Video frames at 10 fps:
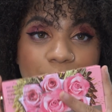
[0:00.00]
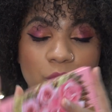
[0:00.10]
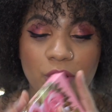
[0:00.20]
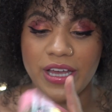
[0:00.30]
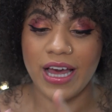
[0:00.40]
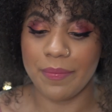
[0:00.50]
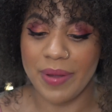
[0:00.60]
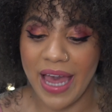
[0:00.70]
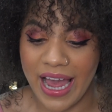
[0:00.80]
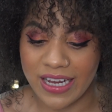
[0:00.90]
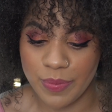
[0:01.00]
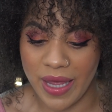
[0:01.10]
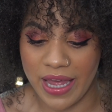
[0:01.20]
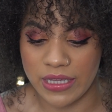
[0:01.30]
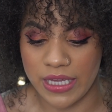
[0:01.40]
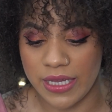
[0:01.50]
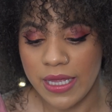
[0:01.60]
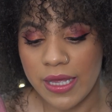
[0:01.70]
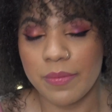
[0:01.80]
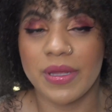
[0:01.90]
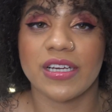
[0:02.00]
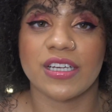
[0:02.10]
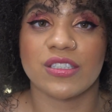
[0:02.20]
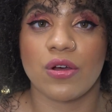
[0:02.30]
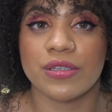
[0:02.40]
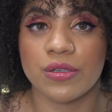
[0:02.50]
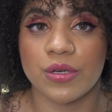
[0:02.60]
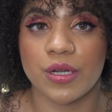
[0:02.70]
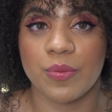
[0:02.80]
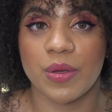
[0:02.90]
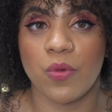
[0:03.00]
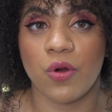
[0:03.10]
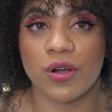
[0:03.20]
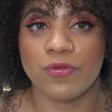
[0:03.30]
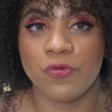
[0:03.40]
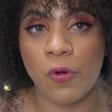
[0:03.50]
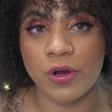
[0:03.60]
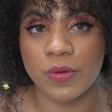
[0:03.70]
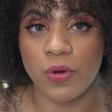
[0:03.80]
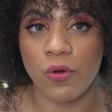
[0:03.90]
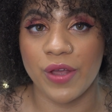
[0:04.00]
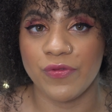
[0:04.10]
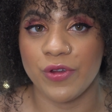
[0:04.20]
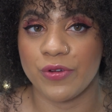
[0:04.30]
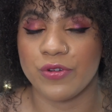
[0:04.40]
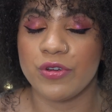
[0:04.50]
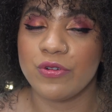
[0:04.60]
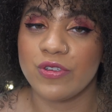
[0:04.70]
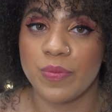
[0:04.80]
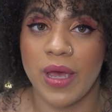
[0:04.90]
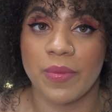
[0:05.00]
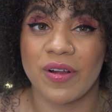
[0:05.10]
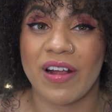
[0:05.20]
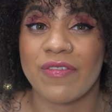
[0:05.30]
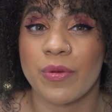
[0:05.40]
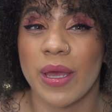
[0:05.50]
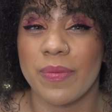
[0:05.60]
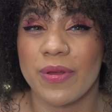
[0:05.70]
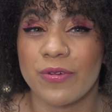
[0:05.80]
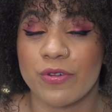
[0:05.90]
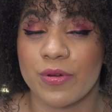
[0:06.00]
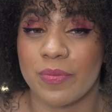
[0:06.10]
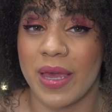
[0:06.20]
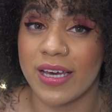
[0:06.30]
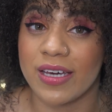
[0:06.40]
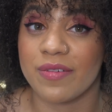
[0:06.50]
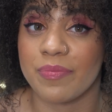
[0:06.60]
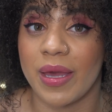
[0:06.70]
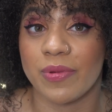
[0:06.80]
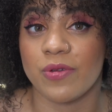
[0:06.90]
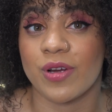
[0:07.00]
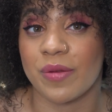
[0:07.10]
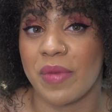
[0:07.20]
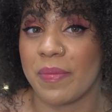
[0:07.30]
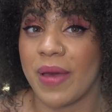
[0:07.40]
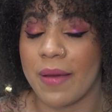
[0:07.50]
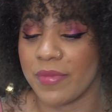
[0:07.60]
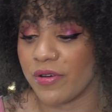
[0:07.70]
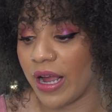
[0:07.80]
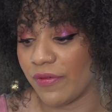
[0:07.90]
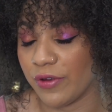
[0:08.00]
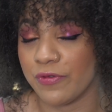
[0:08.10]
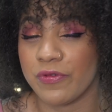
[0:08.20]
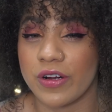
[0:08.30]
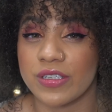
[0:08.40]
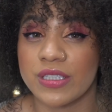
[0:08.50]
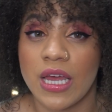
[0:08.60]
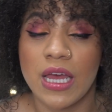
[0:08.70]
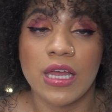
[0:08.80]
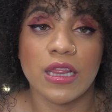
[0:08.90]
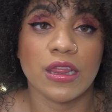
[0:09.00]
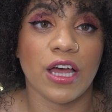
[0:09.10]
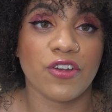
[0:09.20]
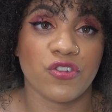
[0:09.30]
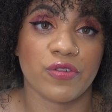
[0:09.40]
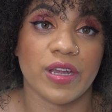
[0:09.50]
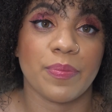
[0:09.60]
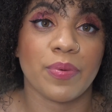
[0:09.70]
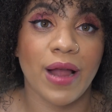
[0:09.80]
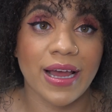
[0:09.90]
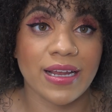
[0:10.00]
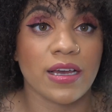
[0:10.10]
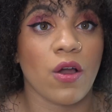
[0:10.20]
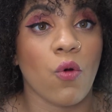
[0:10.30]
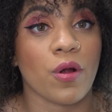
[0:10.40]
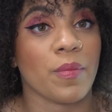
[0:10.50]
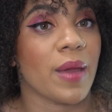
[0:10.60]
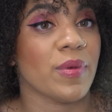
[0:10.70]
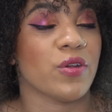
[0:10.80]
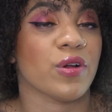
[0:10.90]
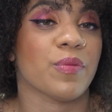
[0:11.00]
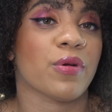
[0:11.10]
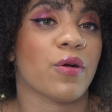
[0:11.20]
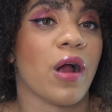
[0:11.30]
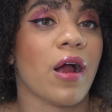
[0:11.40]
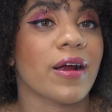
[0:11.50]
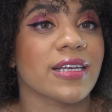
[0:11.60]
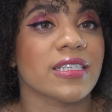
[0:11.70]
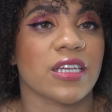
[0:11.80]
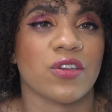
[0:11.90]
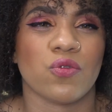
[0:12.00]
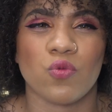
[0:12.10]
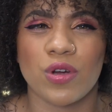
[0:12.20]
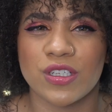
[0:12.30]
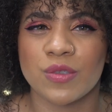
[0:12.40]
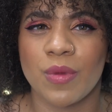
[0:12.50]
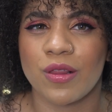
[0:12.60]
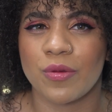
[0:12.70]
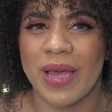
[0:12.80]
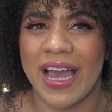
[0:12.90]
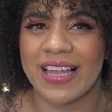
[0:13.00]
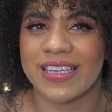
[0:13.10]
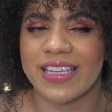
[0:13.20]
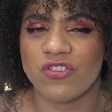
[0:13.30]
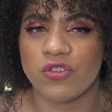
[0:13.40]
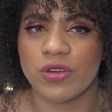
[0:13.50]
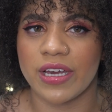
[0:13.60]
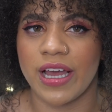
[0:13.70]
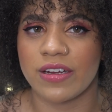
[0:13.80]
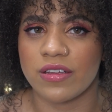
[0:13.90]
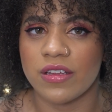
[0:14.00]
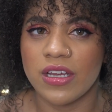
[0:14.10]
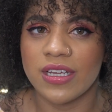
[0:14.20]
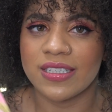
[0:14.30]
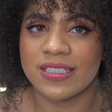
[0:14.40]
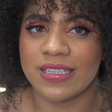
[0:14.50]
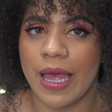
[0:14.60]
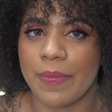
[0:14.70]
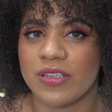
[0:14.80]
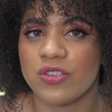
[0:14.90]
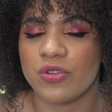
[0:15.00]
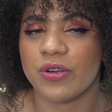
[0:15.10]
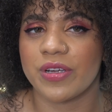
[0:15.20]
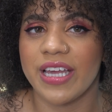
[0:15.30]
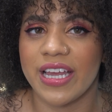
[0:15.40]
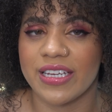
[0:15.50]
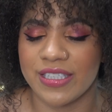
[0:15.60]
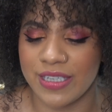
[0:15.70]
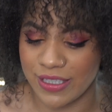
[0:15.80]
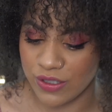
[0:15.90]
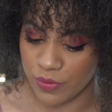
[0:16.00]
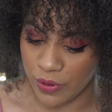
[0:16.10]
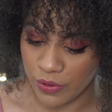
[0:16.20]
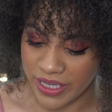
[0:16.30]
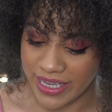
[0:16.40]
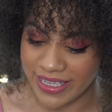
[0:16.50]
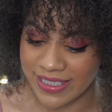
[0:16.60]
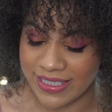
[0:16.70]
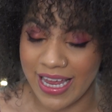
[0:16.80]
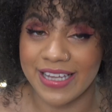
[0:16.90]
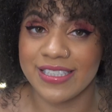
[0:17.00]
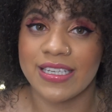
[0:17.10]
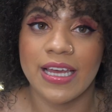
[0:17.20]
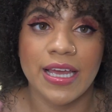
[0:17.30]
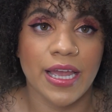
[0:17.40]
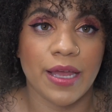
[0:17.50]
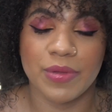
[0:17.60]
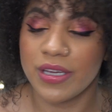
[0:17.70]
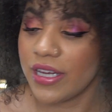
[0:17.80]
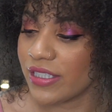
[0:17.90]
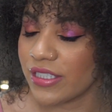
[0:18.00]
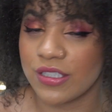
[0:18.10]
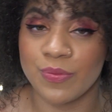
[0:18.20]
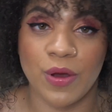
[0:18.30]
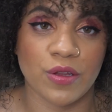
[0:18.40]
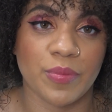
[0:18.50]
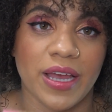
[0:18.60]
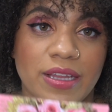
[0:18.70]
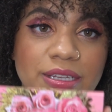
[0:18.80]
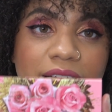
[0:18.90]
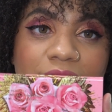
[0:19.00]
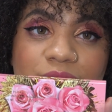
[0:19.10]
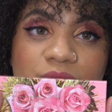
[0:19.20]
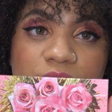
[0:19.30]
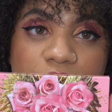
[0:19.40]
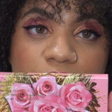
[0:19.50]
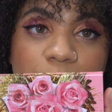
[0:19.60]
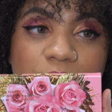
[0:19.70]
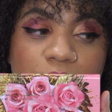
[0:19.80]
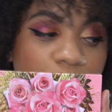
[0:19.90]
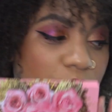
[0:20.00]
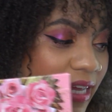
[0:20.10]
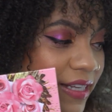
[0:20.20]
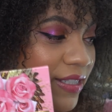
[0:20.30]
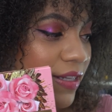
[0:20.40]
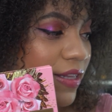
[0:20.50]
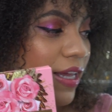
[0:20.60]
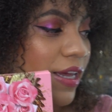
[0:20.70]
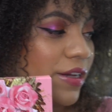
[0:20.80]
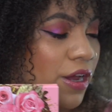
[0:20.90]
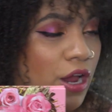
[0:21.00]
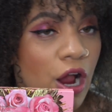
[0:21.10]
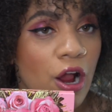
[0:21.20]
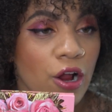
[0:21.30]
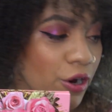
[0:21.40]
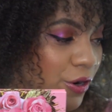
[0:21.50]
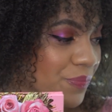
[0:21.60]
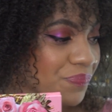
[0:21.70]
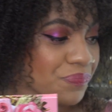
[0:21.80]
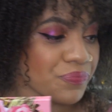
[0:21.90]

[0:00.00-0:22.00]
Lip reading: a more compact palette, meaning it's also going to be more affordable if you're new to Pat McGrath, or maybe you're new to makeup. Maybe you want to make Pat McGrath your first luxury product, or maybe you're a pro artist and you want a smaller palette that you can kind of slap into your kit and it's not so bulky. It's nice, and because it's a smaller palette, obviously it's going to be a little less than her